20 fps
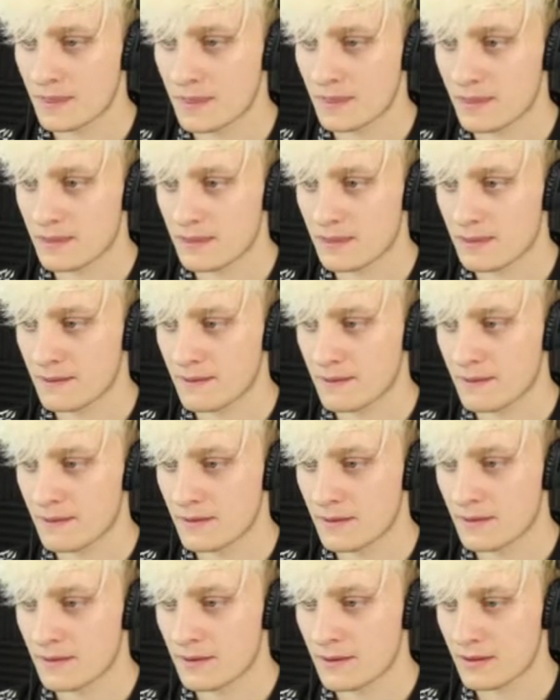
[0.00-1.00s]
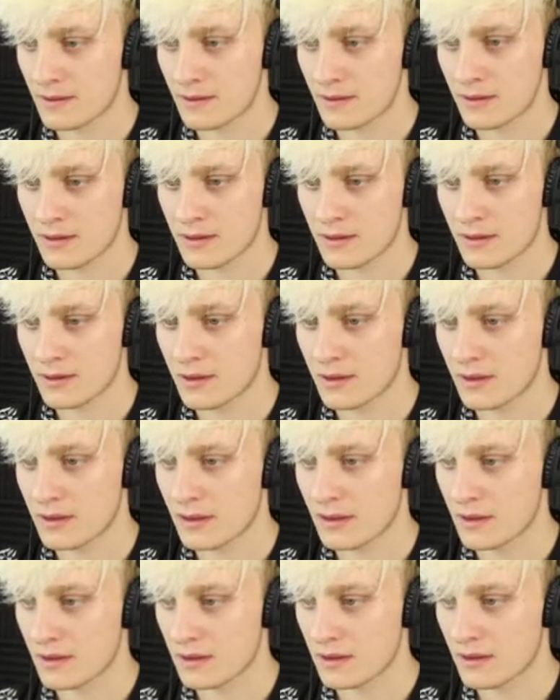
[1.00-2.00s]

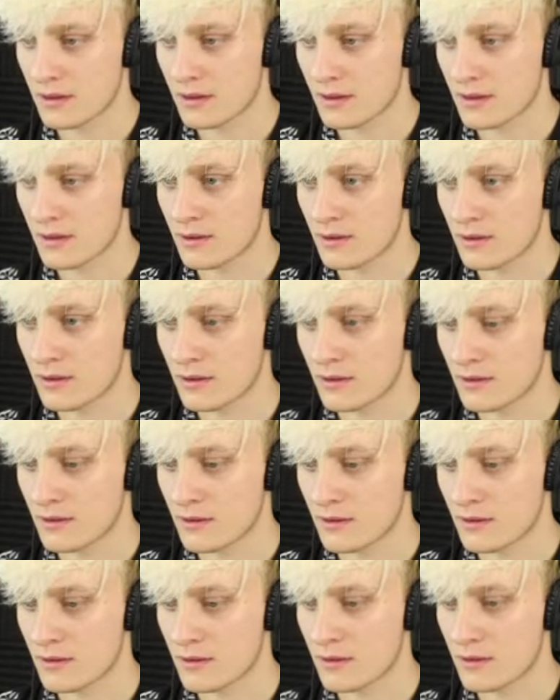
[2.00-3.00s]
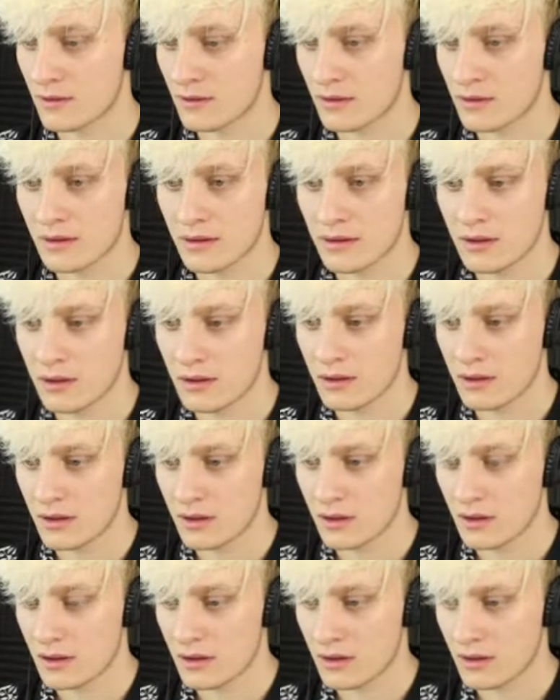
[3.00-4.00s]

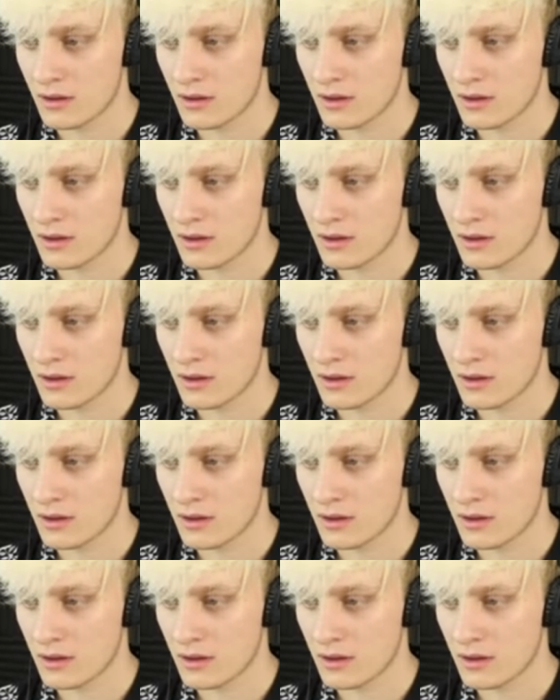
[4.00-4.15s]
[no speech]